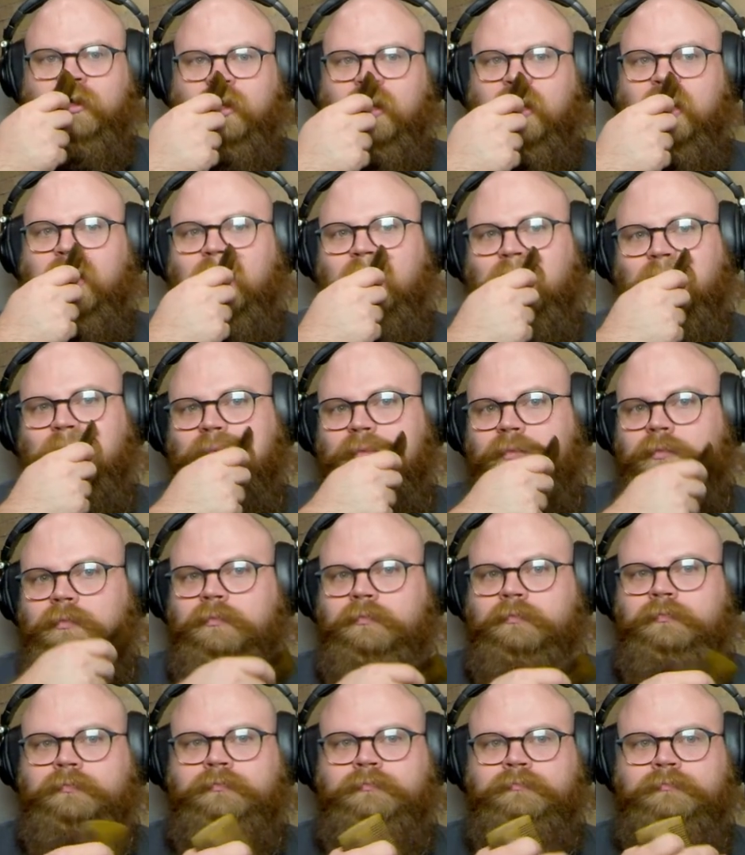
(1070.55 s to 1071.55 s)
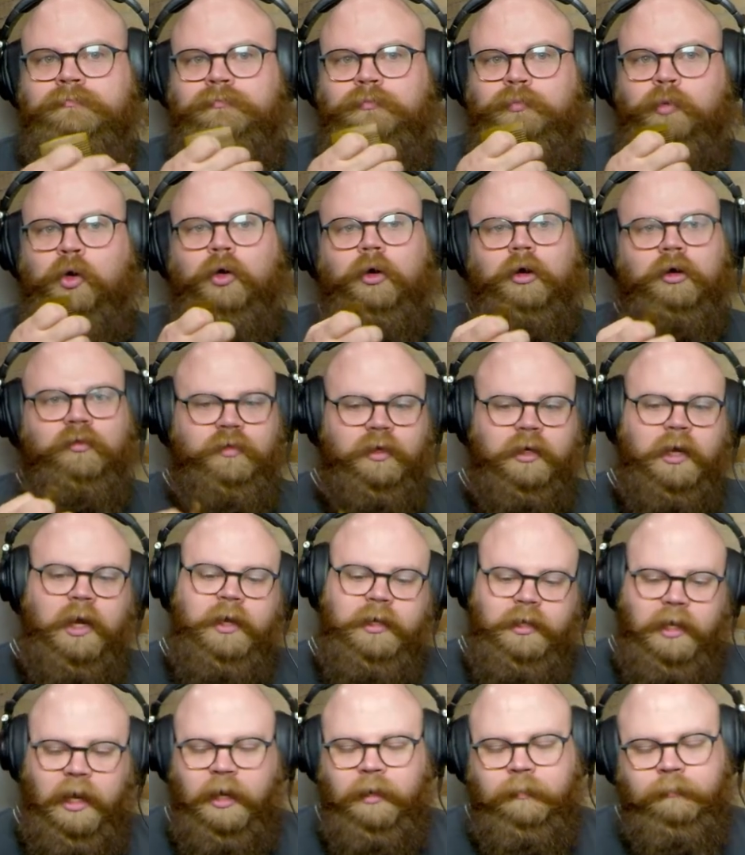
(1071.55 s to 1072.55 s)
Uh, pour over guy,
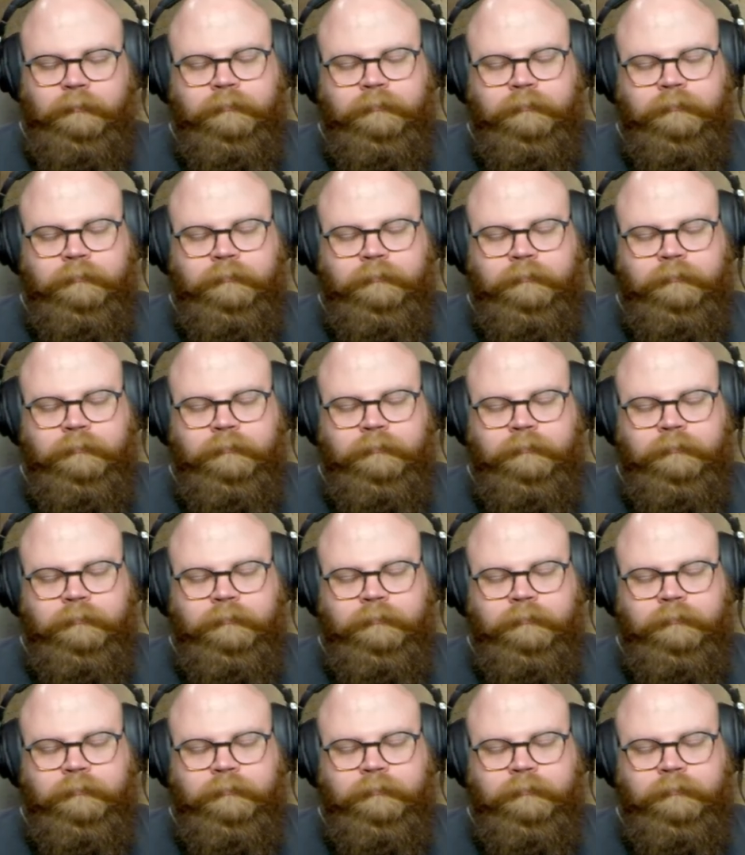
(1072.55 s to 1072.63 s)
yeah.